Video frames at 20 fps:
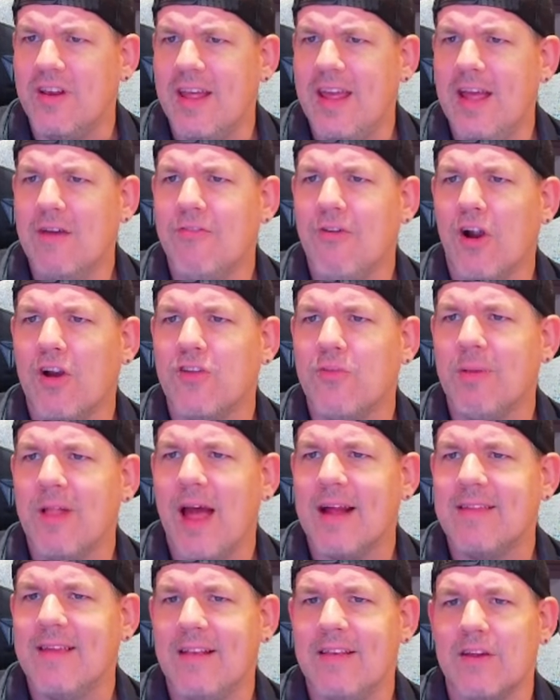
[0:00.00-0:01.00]
Eovard's
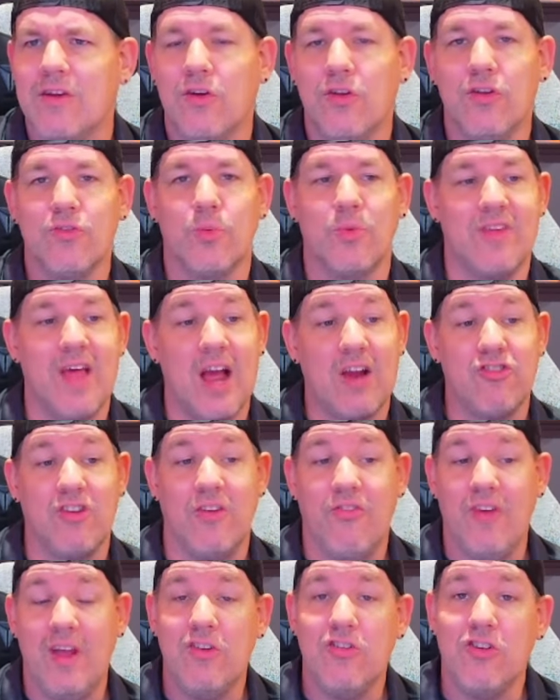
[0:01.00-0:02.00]
Black Tentacles was actually
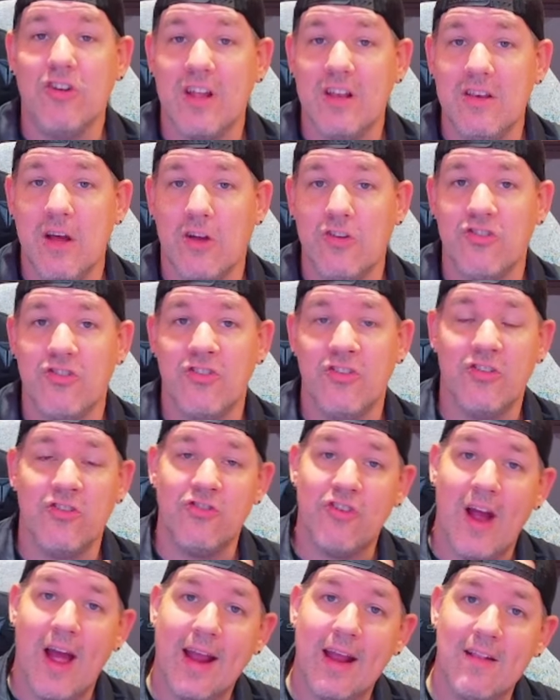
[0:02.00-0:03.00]
featured in Dungeons &
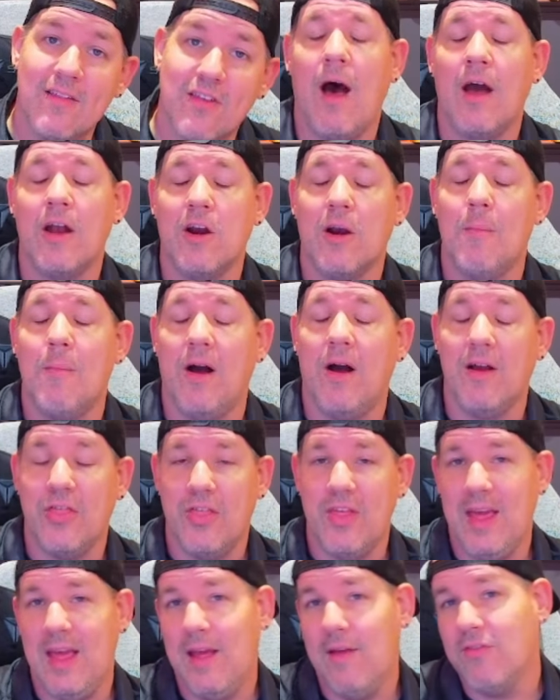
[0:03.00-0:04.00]
Dragons Honor Among
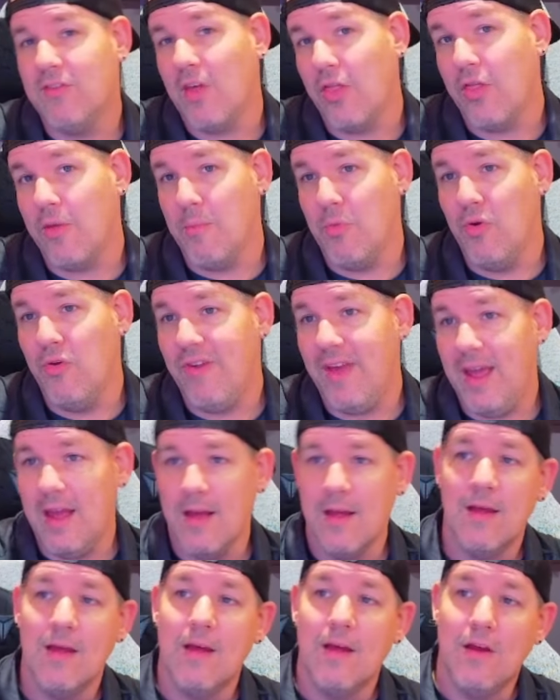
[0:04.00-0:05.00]
Thieves, the movie,
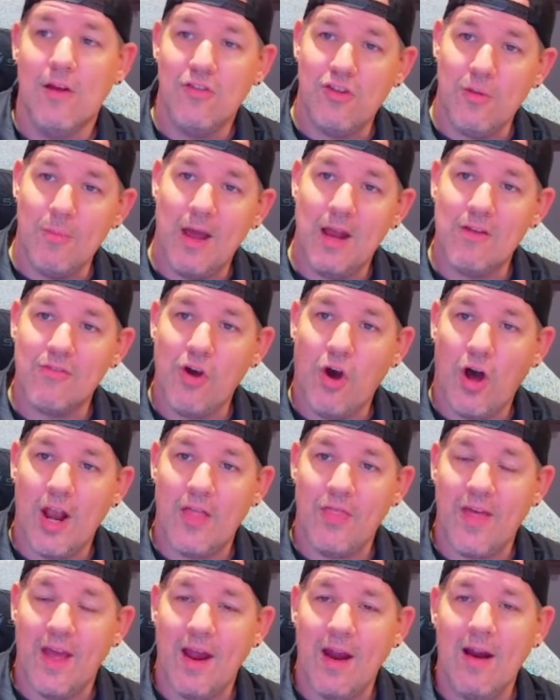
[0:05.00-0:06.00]
so you might have caught it
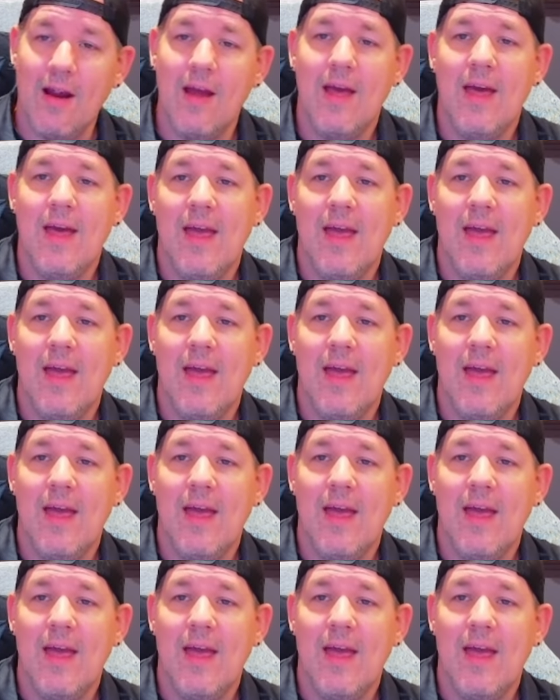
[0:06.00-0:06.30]
there.